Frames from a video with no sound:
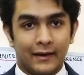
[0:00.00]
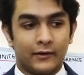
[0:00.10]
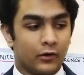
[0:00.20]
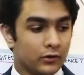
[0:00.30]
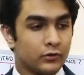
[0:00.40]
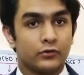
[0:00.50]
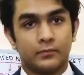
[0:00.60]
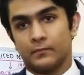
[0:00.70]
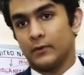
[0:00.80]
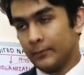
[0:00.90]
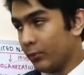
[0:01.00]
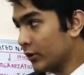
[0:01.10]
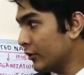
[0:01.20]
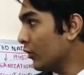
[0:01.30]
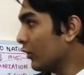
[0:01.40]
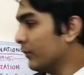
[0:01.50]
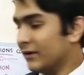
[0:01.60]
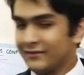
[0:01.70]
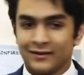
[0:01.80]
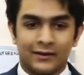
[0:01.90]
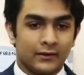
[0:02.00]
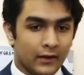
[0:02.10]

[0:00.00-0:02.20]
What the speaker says: and all those important documents.